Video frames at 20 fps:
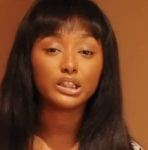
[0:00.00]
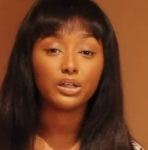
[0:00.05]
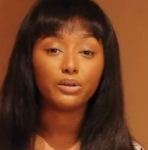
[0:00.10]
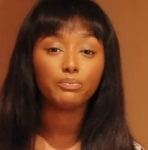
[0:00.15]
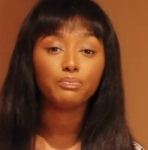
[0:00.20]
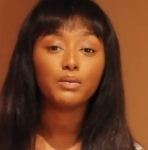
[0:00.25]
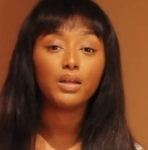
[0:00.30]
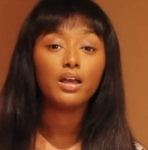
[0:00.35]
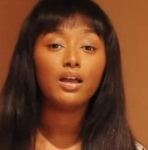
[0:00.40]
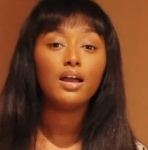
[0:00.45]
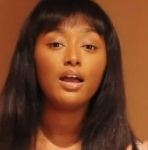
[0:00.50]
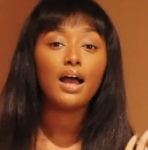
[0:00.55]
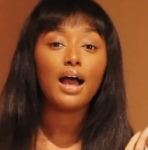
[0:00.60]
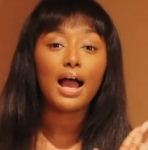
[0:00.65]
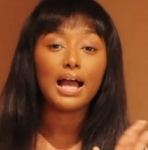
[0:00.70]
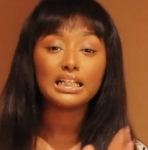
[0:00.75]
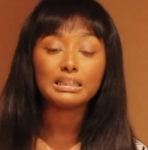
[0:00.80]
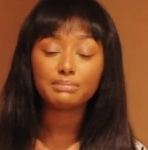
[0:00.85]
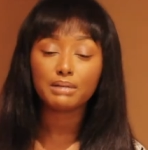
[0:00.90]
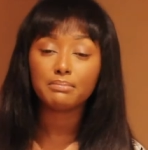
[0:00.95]
So
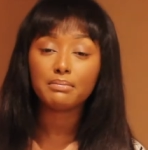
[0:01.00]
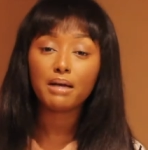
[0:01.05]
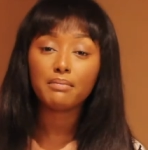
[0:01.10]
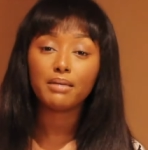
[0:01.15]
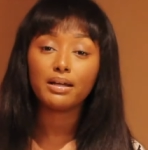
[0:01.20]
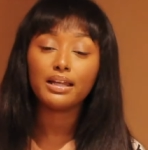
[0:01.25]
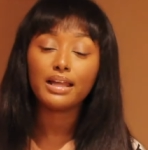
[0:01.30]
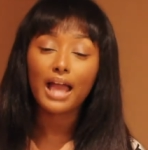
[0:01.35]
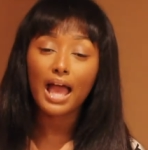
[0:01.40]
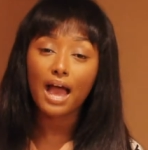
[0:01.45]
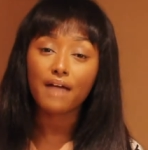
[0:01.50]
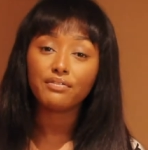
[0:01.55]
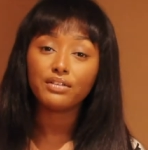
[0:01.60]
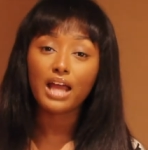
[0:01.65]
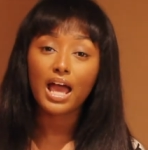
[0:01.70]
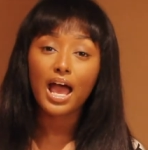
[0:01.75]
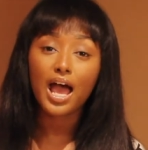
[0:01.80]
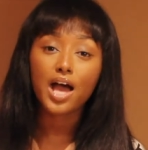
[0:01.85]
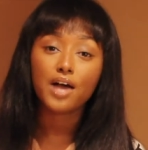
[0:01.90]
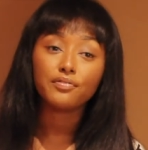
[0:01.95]
I split my money half
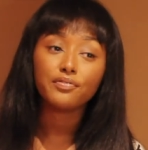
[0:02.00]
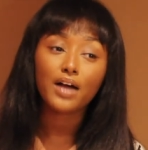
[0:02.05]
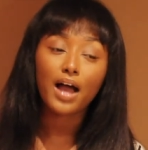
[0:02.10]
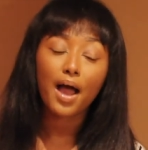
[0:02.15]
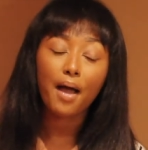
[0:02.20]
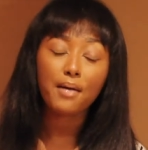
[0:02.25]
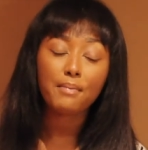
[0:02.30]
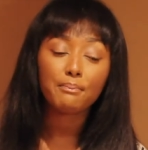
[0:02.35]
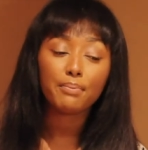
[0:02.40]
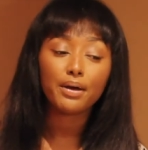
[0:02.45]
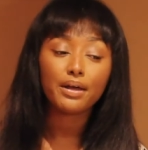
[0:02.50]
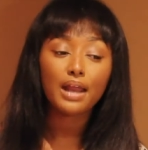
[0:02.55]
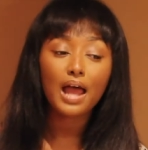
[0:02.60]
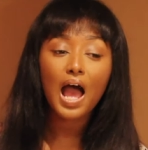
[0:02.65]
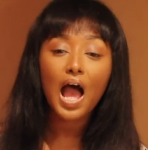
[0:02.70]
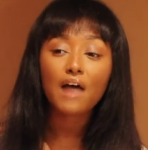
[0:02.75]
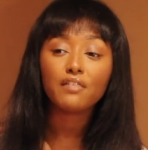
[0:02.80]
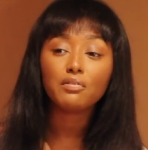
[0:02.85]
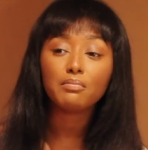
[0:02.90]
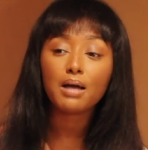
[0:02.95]
and half. I put
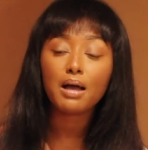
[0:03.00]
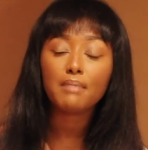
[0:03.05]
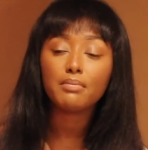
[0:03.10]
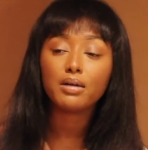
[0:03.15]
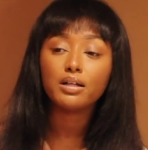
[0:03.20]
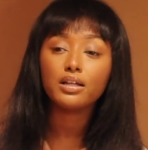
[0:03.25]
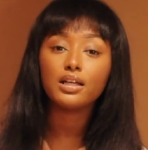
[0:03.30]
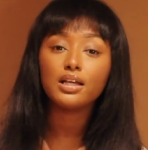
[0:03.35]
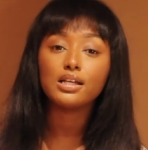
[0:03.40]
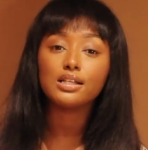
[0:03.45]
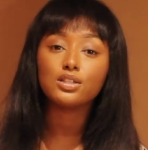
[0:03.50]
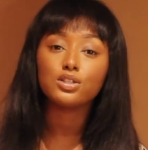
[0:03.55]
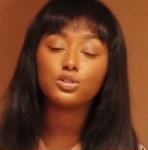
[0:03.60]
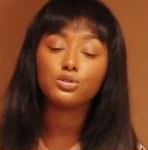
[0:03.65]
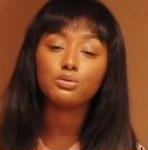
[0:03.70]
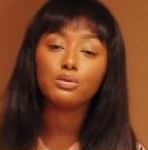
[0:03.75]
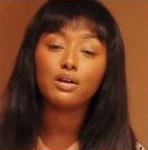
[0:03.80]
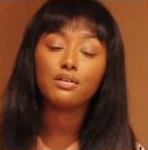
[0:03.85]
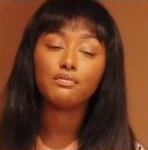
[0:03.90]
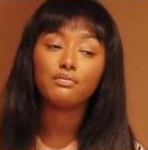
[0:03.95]
half of my money
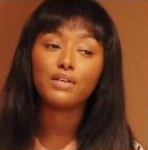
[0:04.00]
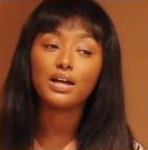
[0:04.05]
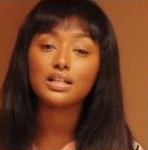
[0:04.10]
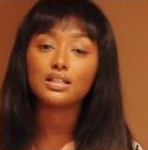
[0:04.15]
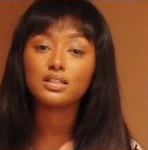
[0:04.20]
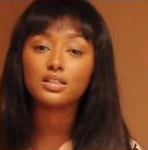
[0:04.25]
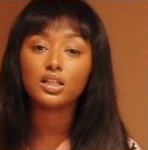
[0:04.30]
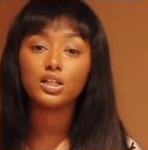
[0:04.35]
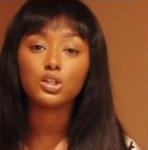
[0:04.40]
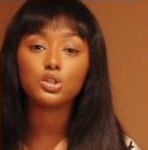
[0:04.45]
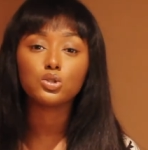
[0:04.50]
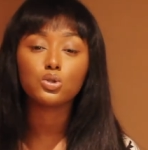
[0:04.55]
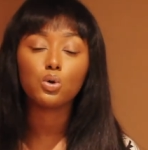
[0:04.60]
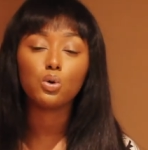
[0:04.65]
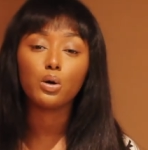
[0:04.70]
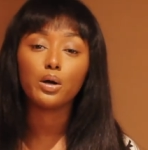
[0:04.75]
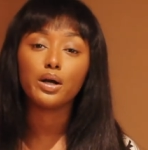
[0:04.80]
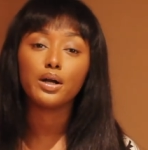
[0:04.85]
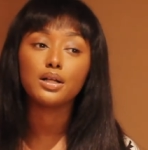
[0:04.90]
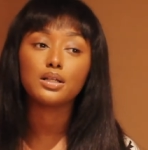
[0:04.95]
into investing
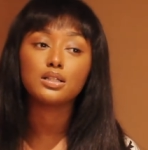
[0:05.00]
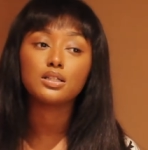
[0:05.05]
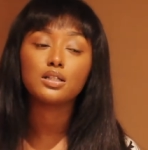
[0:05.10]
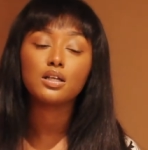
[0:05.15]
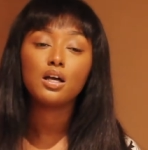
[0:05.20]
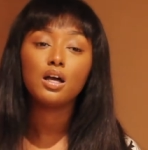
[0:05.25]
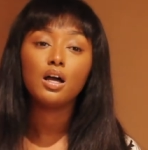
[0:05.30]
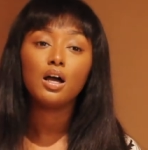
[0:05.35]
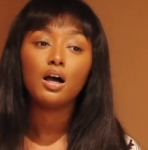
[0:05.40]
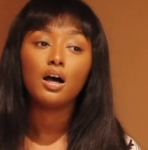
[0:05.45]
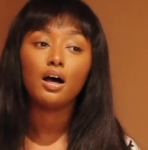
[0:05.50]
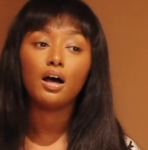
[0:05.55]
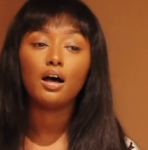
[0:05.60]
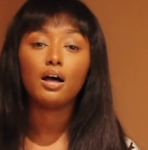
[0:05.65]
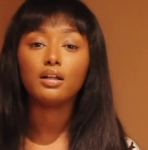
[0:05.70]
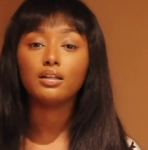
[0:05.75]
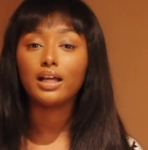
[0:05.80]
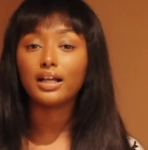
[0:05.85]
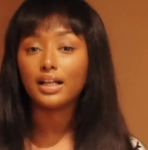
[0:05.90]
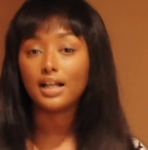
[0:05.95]
towards,
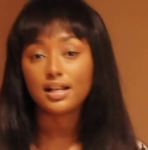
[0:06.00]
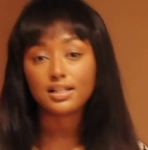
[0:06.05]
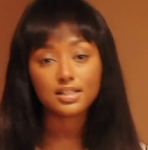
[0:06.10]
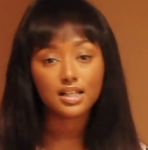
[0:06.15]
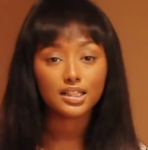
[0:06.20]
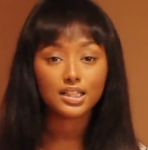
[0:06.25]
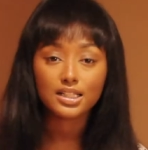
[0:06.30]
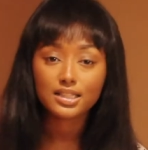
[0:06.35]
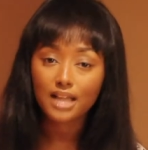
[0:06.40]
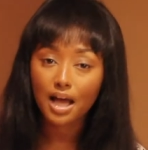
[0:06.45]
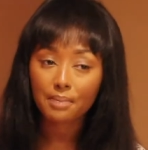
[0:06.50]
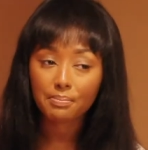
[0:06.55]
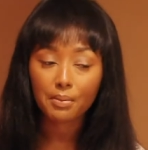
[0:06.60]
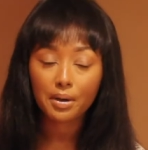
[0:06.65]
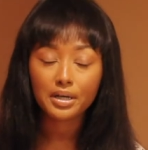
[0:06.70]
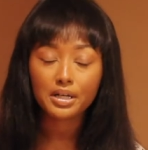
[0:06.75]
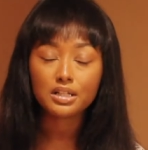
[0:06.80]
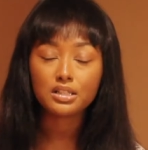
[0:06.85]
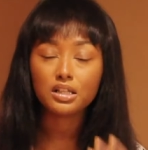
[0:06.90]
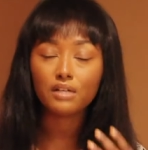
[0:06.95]
uh, like I said, the stock
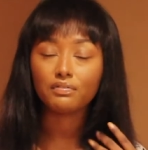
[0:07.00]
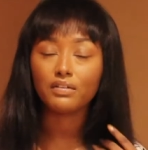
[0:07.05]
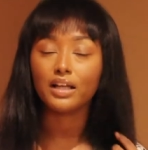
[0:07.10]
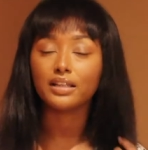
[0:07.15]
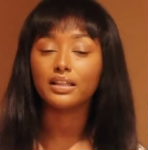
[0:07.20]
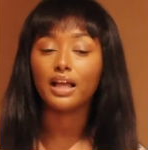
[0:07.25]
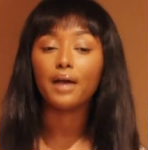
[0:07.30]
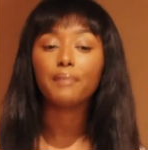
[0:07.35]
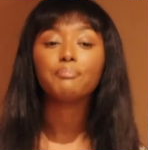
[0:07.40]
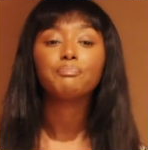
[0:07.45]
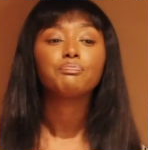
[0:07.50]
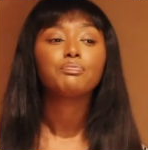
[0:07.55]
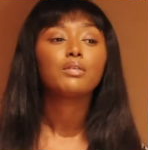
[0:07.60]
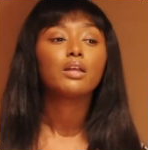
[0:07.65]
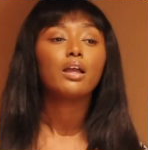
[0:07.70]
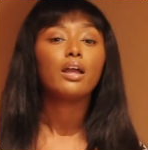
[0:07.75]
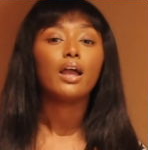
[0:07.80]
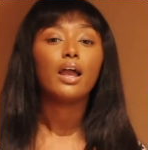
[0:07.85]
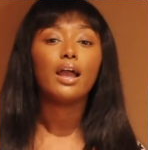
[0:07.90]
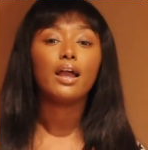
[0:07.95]
market and stuff like that.
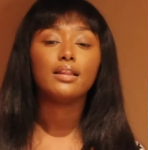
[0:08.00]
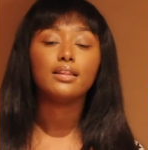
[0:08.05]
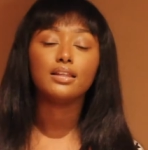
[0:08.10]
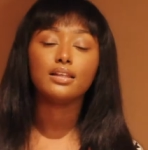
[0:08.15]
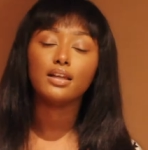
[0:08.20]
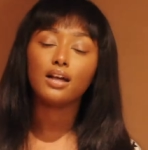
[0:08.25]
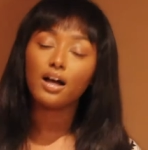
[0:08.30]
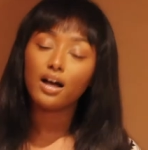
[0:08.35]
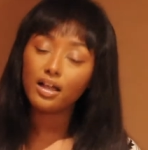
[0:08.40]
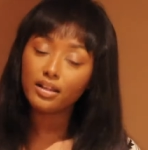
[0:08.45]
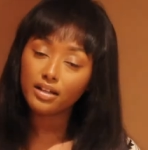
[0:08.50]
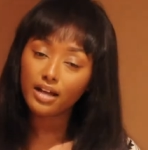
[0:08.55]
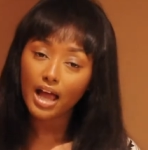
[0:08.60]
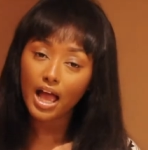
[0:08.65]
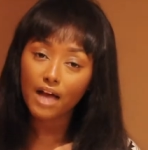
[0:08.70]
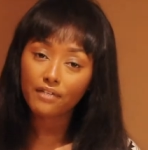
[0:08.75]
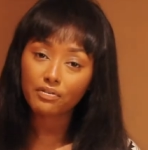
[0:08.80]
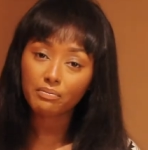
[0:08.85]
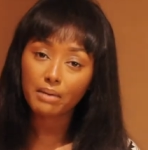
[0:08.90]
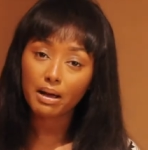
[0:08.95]
And the other
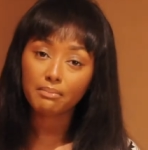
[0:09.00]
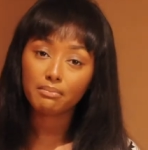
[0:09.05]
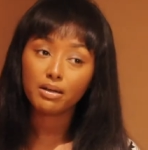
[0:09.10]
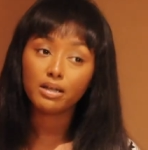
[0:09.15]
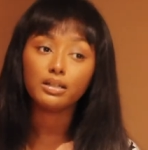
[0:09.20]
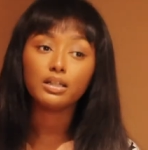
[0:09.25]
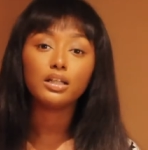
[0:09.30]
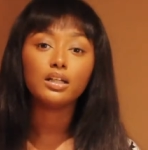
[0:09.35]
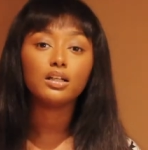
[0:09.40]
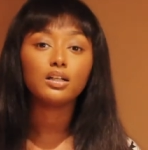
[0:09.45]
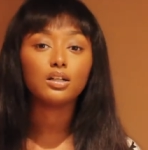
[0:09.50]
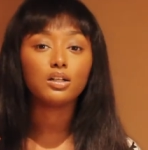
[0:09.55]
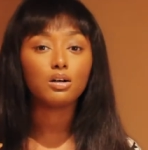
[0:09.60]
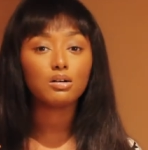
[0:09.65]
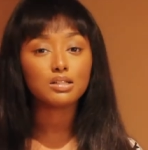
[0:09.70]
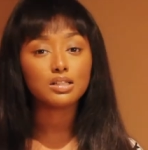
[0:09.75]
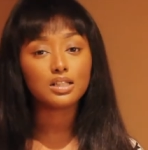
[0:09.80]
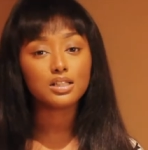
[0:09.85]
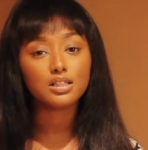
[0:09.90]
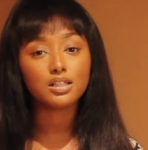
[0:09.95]
half of my money
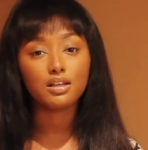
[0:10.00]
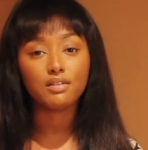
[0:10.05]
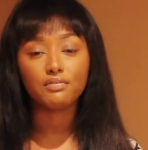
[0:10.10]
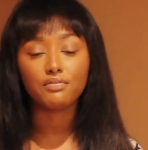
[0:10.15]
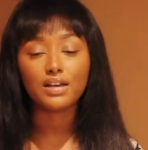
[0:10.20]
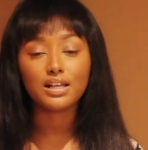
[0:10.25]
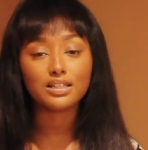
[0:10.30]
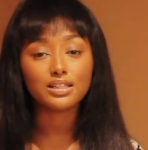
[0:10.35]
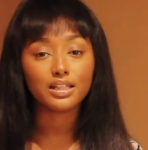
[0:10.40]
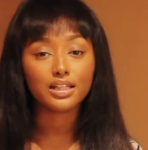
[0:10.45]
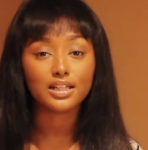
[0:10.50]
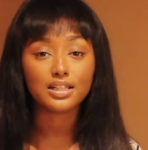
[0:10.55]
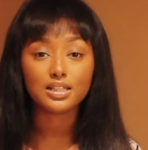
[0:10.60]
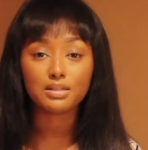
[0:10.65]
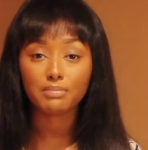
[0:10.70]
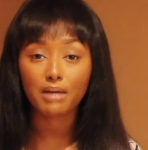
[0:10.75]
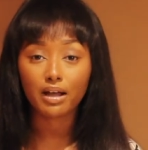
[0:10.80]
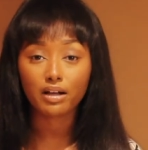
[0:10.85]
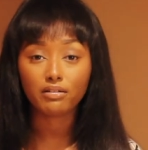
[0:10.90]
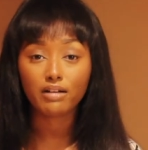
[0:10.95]
goes into investing
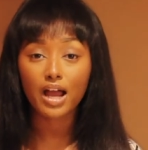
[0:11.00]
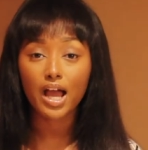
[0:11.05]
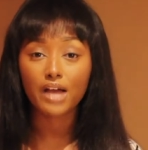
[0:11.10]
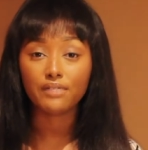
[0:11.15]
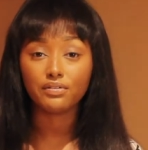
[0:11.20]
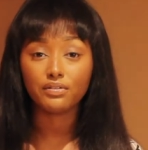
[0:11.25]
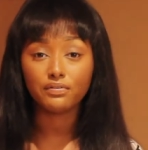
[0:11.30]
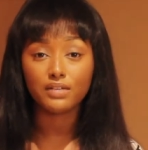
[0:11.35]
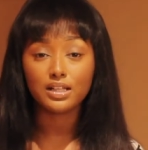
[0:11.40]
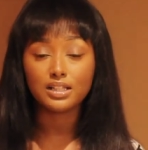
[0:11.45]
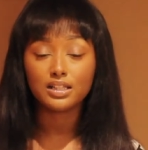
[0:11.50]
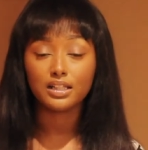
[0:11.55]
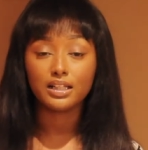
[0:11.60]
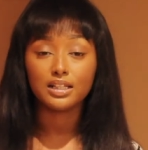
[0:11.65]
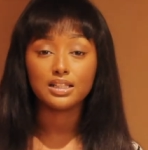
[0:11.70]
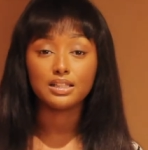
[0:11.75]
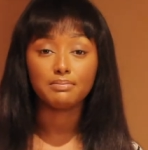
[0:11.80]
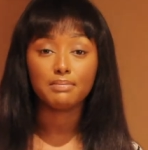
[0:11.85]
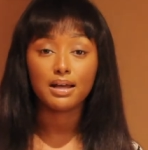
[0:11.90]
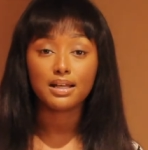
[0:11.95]
into my craft, investing
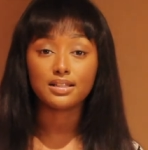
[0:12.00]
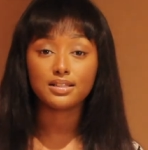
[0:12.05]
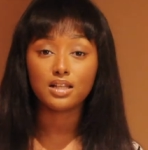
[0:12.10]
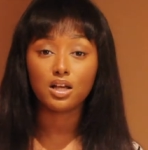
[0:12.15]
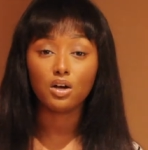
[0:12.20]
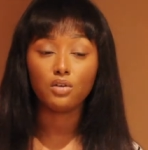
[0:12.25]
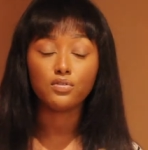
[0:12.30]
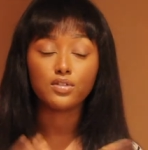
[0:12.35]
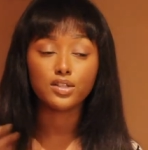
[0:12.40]
into myself.